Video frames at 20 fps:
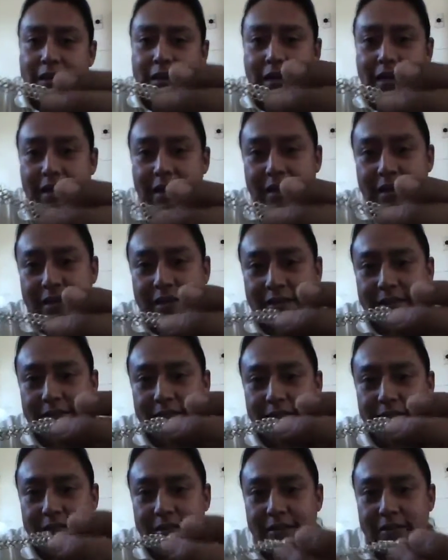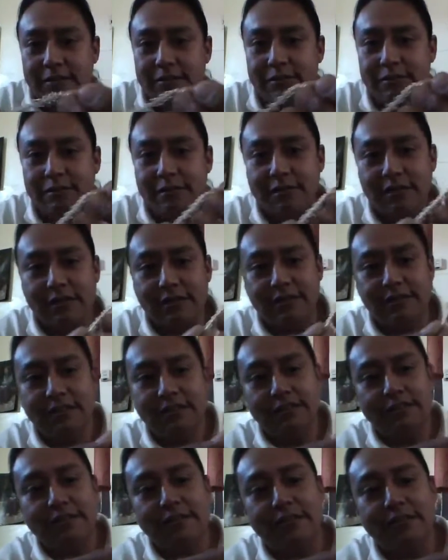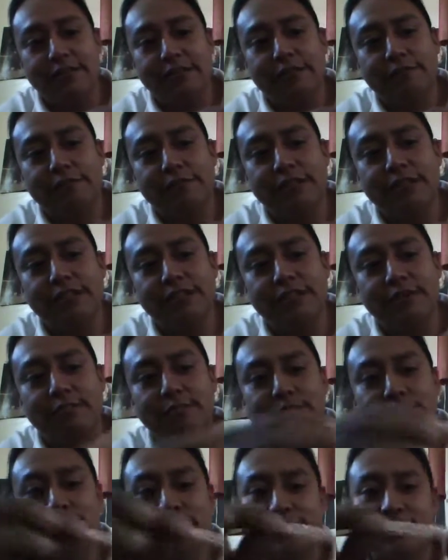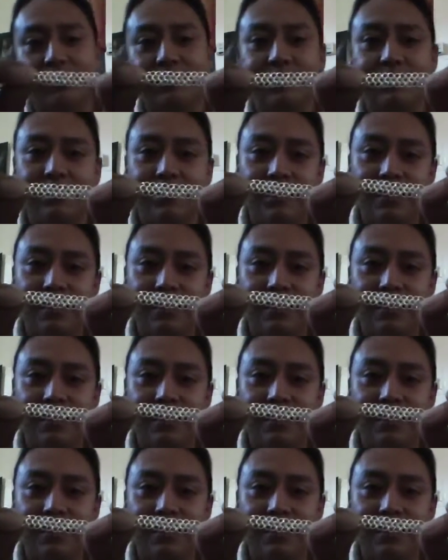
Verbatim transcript: and it's consisting of 3 jump rings.